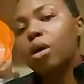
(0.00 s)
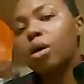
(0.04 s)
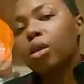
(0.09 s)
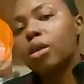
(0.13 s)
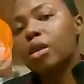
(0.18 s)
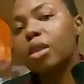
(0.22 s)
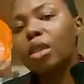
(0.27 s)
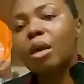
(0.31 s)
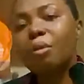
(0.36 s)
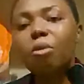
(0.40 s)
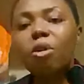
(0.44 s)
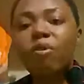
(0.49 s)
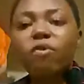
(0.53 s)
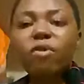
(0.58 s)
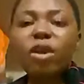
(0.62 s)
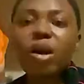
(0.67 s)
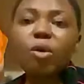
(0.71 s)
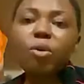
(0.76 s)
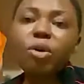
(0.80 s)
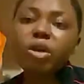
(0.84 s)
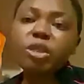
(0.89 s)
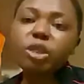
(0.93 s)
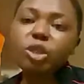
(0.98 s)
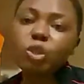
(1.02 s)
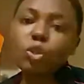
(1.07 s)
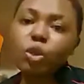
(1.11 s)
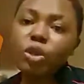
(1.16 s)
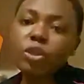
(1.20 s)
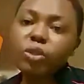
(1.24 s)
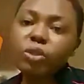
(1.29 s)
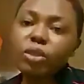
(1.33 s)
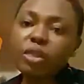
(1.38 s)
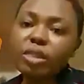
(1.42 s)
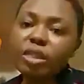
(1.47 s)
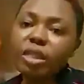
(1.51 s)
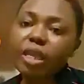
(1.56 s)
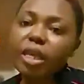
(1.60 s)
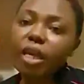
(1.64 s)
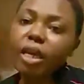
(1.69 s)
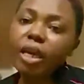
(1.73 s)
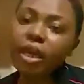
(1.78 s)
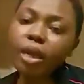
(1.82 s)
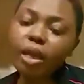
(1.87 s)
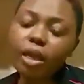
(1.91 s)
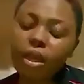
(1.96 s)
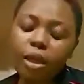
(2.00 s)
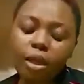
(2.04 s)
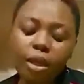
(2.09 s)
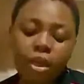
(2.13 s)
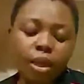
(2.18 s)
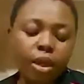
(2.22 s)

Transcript: the number of hours it's going to stay.